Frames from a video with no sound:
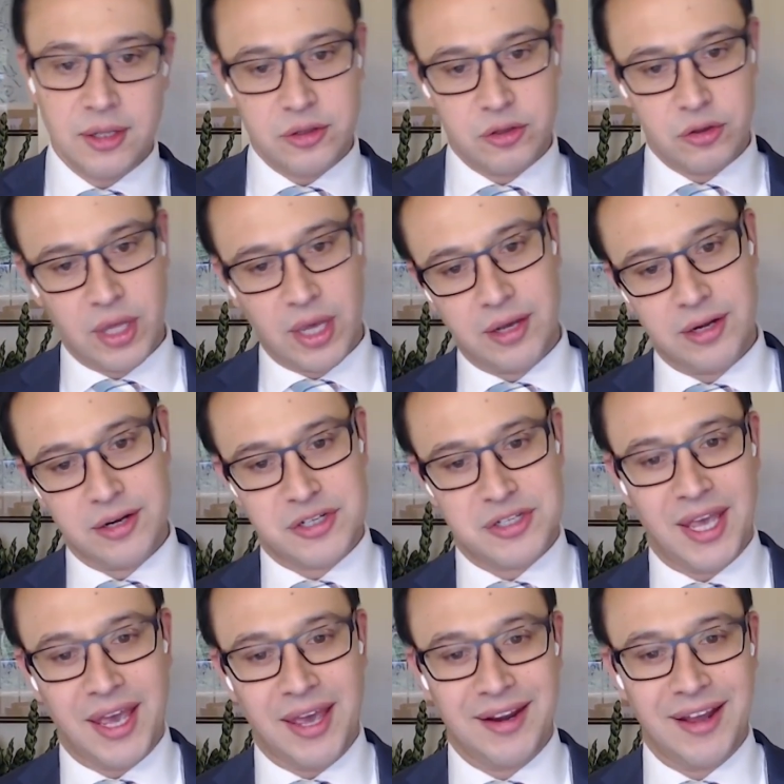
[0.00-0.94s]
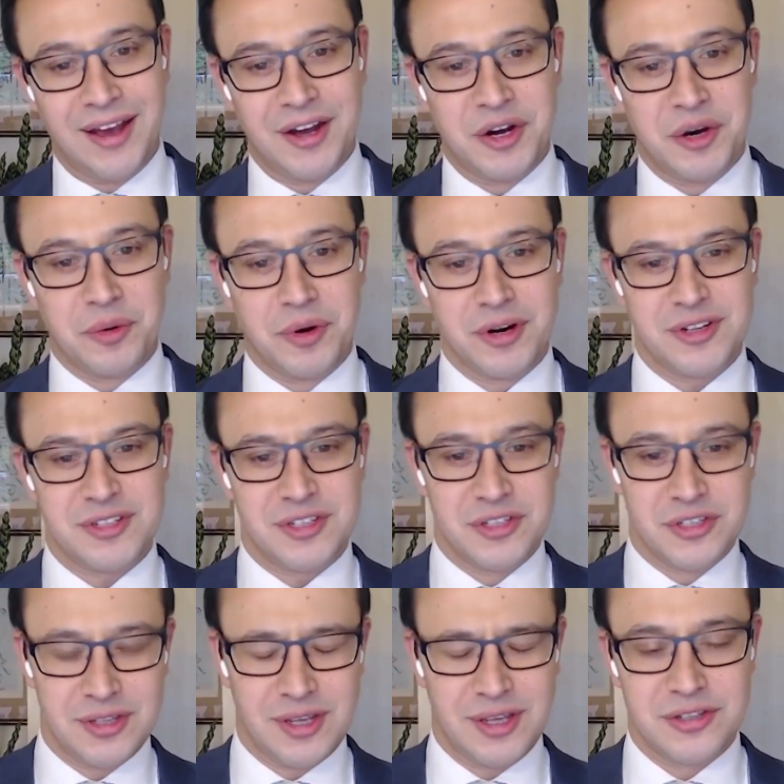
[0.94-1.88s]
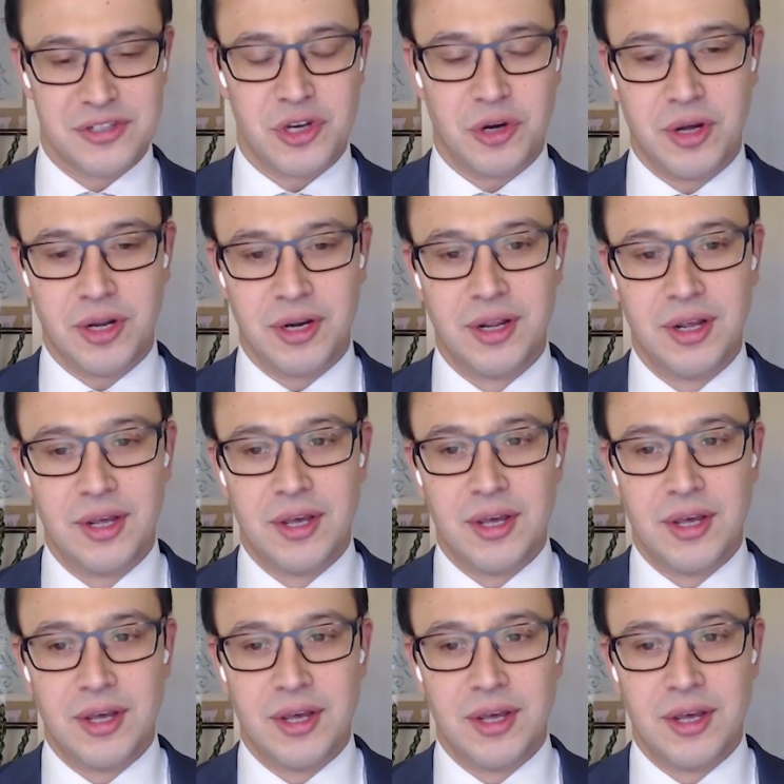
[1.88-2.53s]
Do they understand how it works and so on?